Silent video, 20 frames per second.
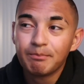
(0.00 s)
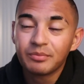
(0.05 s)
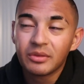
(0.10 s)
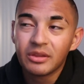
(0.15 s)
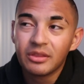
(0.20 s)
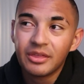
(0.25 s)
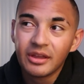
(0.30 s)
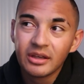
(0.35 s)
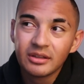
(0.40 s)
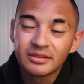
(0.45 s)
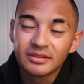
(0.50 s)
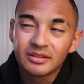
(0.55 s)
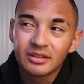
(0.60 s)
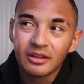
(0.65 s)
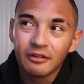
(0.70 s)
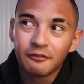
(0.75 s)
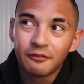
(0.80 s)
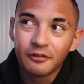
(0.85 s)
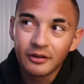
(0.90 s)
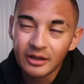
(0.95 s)
This
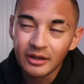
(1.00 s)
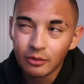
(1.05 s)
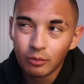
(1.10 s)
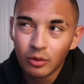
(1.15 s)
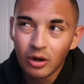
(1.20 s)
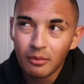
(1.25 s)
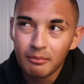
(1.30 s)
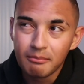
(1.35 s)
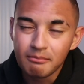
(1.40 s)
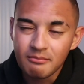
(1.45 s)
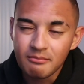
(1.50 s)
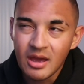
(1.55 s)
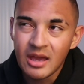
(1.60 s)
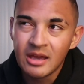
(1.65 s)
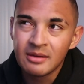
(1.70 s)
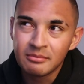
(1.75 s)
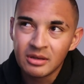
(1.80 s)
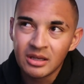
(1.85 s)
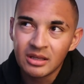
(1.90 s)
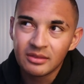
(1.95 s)
very well
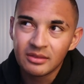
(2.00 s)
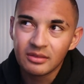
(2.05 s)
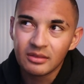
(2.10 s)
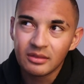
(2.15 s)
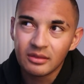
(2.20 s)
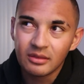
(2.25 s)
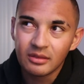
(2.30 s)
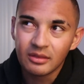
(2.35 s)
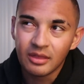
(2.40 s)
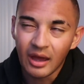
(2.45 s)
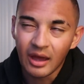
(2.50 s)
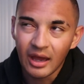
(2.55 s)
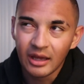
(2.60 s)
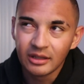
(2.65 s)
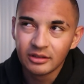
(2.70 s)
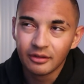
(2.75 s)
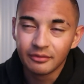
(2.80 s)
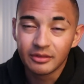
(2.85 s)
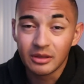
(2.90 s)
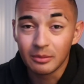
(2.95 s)
may mean the
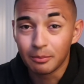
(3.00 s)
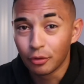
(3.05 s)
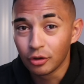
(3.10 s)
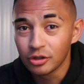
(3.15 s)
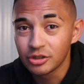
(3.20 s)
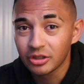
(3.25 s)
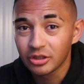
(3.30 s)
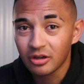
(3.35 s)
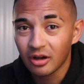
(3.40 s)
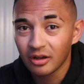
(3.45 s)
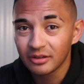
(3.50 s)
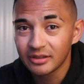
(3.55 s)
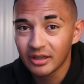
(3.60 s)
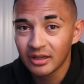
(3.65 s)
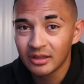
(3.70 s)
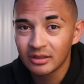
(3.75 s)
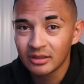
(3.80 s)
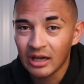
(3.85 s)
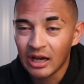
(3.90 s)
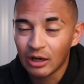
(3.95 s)
end of the Porsche
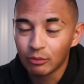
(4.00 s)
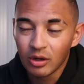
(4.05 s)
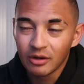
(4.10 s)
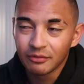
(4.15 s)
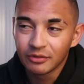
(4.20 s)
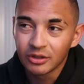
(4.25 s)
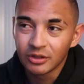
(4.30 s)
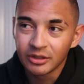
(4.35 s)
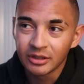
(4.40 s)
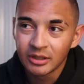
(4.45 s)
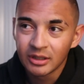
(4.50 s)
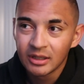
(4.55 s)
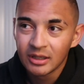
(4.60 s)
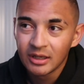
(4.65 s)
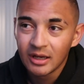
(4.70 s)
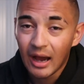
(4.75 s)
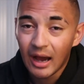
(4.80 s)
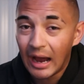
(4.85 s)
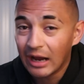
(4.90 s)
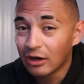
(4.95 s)
content. However,
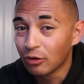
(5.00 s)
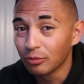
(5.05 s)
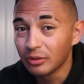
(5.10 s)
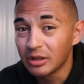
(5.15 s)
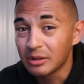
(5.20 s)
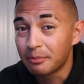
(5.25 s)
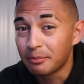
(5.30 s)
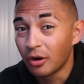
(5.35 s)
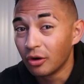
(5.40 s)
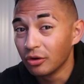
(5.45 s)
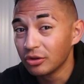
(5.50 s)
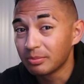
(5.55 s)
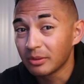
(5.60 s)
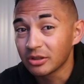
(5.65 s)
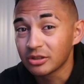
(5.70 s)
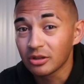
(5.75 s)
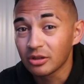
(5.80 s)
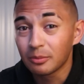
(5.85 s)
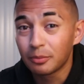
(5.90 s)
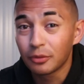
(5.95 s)
I don't really post
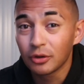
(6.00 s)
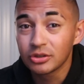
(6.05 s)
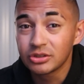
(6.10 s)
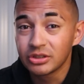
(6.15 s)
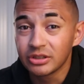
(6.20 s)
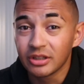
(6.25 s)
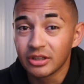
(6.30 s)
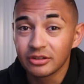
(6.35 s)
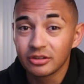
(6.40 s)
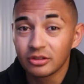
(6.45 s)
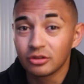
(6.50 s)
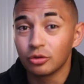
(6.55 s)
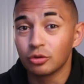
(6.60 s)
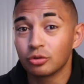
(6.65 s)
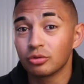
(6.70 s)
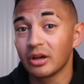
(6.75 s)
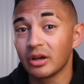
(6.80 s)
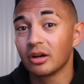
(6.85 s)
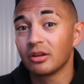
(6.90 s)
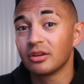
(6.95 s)
much on the Porsche. It doesn't do
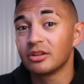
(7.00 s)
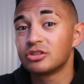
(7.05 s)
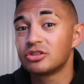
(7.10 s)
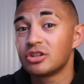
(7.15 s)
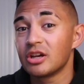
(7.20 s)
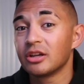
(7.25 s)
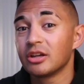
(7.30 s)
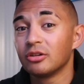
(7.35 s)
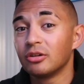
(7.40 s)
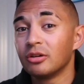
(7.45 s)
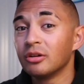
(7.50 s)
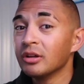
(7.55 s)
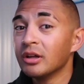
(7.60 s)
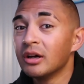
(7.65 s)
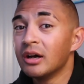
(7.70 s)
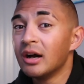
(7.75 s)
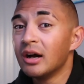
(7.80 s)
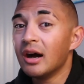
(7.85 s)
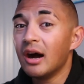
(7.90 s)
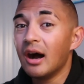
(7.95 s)
great on this channel.
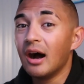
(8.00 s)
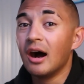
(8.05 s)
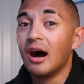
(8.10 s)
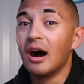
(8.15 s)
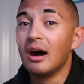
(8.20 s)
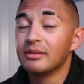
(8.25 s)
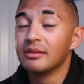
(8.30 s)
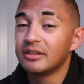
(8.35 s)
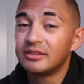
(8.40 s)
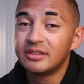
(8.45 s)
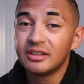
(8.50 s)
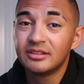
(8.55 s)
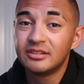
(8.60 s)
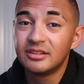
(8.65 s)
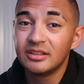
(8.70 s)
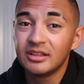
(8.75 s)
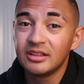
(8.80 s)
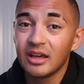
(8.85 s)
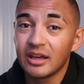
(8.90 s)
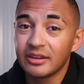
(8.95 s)
The
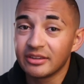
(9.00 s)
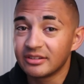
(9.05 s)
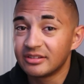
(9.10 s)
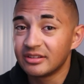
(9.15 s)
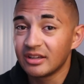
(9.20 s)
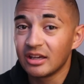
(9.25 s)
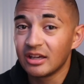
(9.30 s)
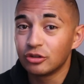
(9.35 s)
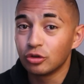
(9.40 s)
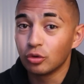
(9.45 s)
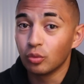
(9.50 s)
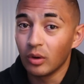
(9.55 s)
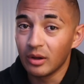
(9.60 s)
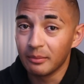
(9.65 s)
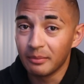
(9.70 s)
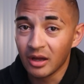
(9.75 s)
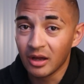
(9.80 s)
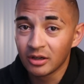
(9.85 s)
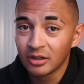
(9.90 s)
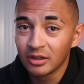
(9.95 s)
TC and the C8 do way
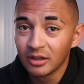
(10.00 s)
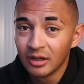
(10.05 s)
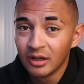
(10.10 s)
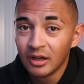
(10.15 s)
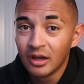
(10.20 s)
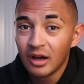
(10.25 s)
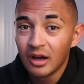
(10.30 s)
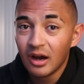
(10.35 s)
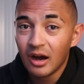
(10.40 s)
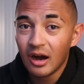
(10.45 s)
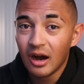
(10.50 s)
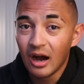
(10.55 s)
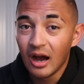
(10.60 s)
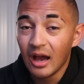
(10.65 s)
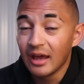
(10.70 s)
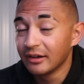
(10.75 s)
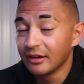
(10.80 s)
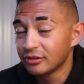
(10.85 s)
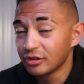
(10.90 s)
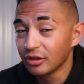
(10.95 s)
better.
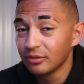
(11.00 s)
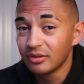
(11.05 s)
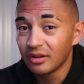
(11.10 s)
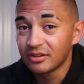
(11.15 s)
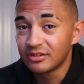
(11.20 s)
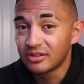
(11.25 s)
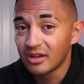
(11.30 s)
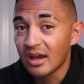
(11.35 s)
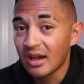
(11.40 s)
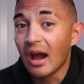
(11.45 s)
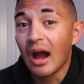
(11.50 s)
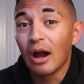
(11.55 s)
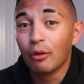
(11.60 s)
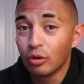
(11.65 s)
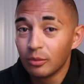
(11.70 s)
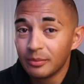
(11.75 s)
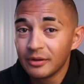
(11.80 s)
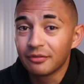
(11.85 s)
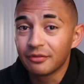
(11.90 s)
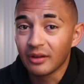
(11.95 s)
And in terms of the C8, I
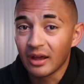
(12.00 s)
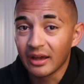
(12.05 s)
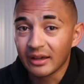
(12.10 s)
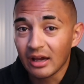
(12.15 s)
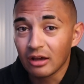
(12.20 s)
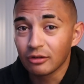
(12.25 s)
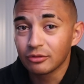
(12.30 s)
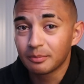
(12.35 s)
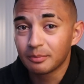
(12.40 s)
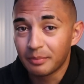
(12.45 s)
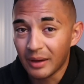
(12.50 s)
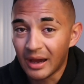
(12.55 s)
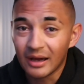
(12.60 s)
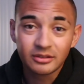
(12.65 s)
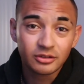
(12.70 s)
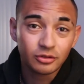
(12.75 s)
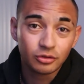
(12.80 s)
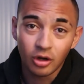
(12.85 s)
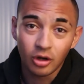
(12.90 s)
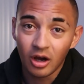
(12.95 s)
will be flying out
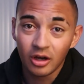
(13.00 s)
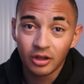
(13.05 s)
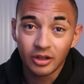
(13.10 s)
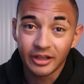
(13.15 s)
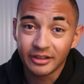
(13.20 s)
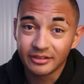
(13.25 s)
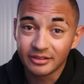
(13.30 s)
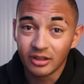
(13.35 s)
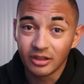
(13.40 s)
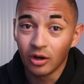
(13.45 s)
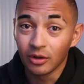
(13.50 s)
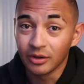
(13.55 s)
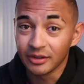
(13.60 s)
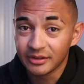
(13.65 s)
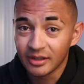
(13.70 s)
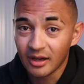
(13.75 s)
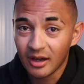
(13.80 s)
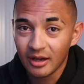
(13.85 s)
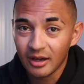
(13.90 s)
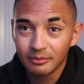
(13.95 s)
back to Tahoe, like I said, all the
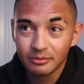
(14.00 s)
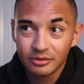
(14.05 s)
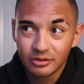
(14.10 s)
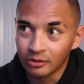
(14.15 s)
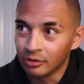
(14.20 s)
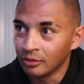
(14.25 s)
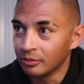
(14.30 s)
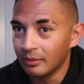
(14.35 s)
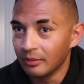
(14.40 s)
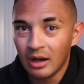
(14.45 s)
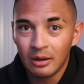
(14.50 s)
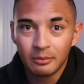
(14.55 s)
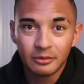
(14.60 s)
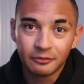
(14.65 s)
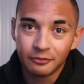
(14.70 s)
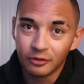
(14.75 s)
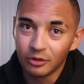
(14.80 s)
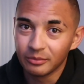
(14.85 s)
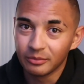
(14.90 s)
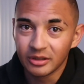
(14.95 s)
time. So I'll
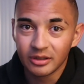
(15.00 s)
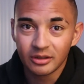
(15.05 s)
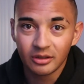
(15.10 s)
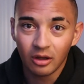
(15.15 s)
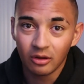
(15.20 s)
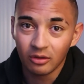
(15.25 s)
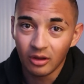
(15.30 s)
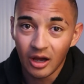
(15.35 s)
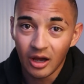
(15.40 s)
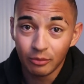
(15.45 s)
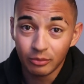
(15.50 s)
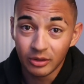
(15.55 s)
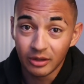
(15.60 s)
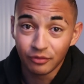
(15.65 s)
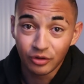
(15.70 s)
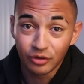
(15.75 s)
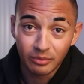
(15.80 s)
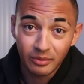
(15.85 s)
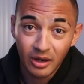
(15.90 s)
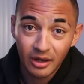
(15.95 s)
be filming a lot
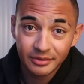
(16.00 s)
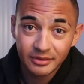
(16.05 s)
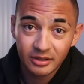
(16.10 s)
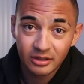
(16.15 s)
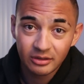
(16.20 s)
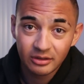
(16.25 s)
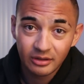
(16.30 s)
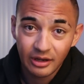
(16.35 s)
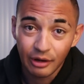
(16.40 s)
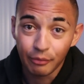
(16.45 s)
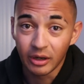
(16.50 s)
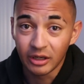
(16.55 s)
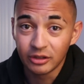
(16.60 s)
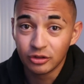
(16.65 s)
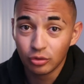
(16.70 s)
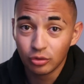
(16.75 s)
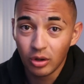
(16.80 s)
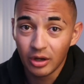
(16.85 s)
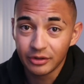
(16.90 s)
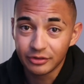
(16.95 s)
whenever I'm out there. And when I
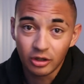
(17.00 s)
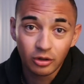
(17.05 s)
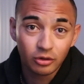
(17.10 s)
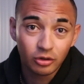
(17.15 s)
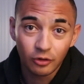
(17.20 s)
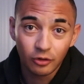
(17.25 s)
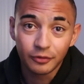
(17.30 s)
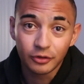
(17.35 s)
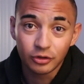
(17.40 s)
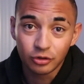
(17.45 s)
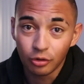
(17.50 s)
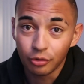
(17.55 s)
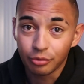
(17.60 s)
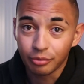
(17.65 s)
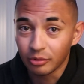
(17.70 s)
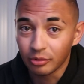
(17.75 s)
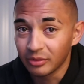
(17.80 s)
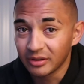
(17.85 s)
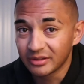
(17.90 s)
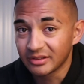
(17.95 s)
do go out there, I'll go for
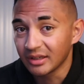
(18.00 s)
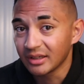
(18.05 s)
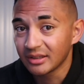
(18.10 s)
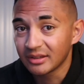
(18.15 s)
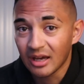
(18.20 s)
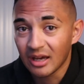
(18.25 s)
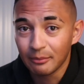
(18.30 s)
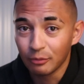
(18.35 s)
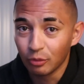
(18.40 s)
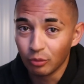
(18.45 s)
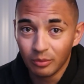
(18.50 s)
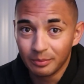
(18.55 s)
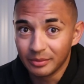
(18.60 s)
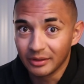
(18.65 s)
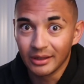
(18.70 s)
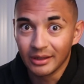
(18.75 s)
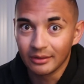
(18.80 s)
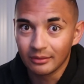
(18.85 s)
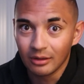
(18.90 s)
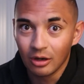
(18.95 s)
2-3 weeks at a time. It won't
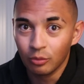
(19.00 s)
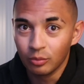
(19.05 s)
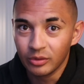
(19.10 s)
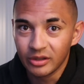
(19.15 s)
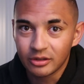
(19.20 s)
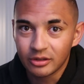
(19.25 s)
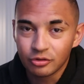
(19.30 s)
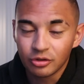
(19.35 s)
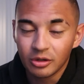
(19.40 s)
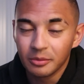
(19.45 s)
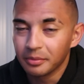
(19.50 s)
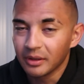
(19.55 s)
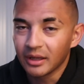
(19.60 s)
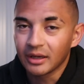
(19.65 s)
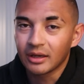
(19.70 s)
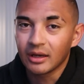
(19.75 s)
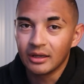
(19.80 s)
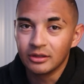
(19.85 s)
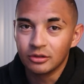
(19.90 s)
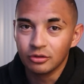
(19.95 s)
be like a week trip
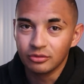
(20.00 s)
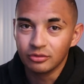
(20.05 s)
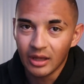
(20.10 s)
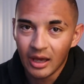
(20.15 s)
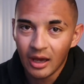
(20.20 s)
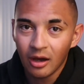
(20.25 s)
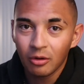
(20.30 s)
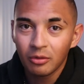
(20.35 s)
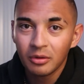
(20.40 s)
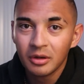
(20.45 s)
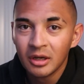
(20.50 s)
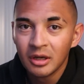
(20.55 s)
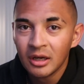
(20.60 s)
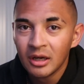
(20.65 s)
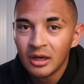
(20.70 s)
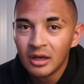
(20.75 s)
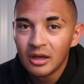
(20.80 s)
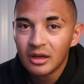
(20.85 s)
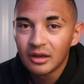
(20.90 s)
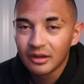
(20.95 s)
like I do now.
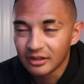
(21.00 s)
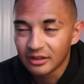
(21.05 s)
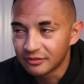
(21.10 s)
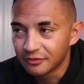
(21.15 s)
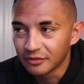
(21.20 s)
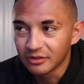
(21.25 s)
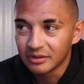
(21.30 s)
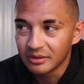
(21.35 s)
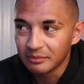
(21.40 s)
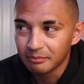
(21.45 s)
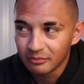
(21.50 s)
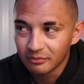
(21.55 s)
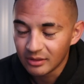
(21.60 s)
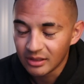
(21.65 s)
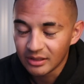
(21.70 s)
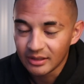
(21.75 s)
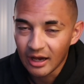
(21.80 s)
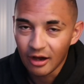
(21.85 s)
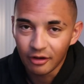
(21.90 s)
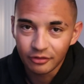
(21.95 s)
Because for
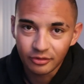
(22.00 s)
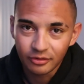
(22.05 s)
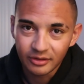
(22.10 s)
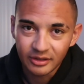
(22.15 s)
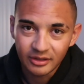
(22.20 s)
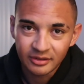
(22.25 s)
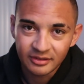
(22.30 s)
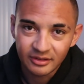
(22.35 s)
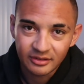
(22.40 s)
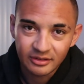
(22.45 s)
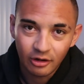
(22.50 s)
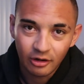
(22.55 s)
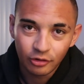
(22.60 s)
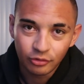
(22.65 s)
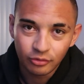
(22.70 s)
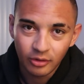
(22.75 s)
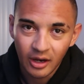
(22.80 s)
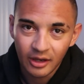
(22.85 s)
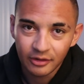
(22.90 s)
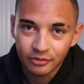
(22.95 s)
me now, it's only a 6-hour
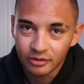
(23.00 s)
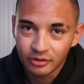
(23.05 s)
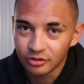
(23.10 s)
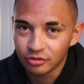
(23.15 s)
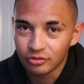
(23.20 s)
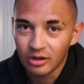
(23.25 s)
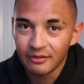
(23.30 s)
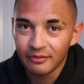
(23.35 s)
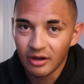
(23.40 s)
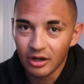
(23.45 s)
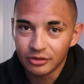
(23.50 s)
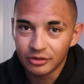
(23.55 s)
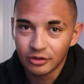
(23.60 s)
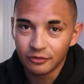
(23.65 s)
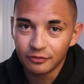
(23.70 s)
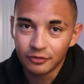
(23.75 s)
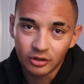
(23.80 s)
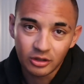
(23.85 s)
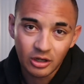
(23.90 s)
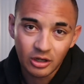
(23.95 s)
drive. So I just drive out there for a